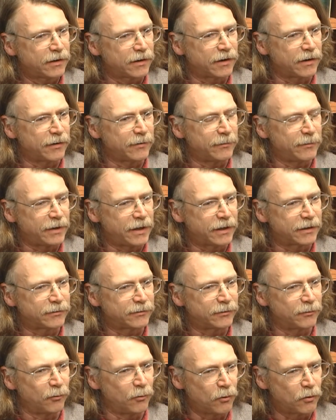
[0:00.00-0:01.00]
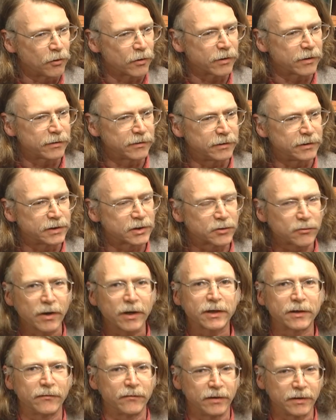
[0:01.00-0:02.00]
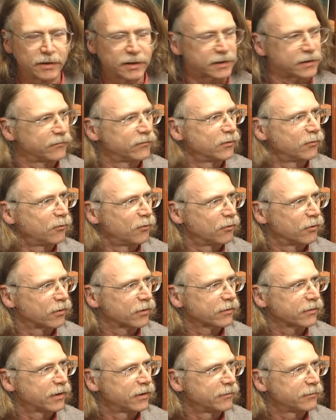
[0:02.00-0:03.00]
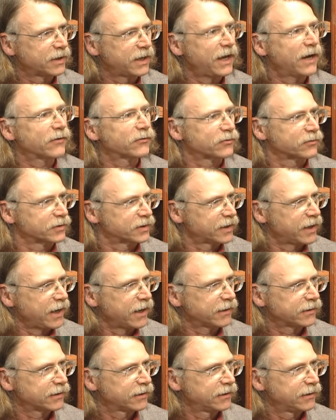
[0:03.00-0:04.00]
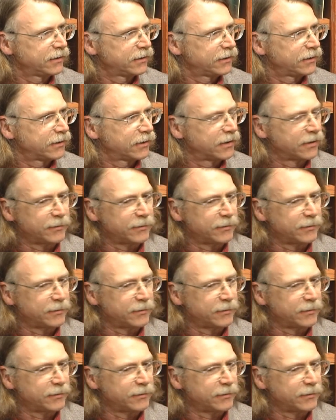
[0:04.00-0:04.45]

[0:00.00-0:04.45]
Um, and the war, the destructiveness of the war, um, counters that, mm-hmm.